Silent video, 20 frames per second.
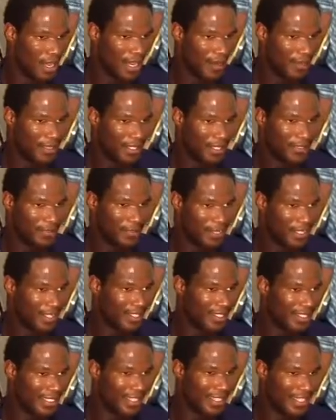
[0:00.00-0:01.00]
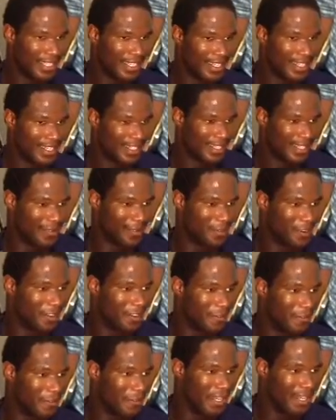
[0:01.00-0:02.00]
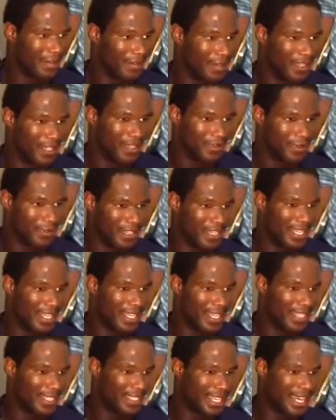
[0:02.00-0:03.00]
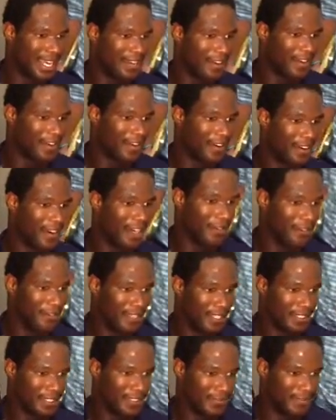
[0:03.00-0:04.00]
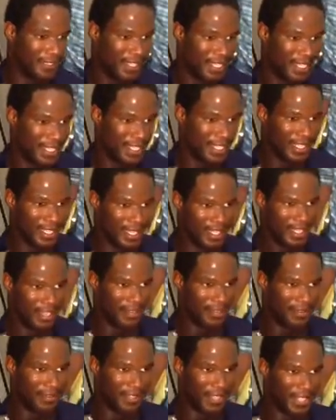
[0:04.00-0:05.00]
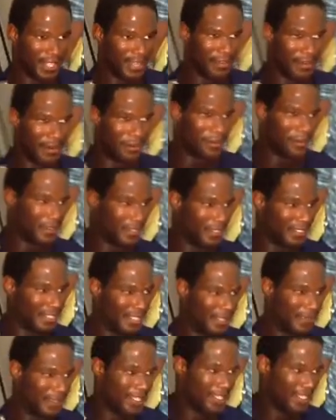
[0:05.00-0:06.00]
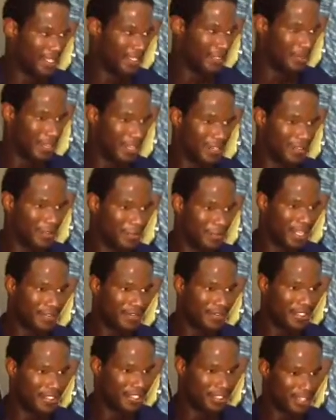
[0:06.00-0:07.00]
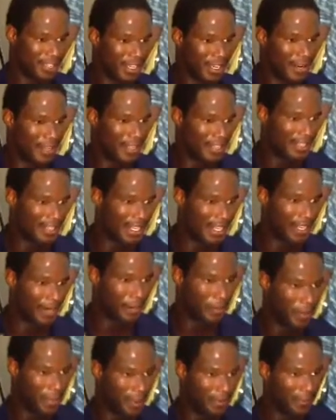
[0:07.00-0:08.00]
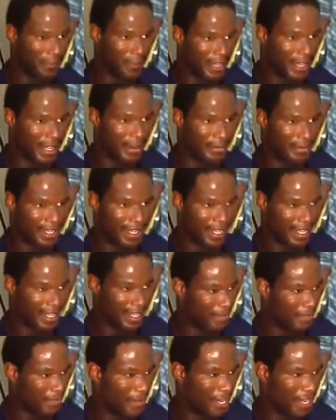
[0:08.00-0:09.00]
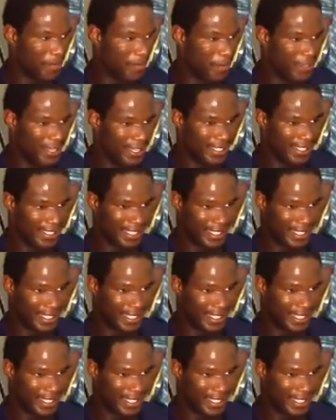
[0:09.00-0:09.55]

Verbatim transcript: I mean, the biggest thing there is that we're all a family. Like we can't get down on our offense if they they give up points. I mean, that's whatever. We have to just go out there and play for them and like make plays.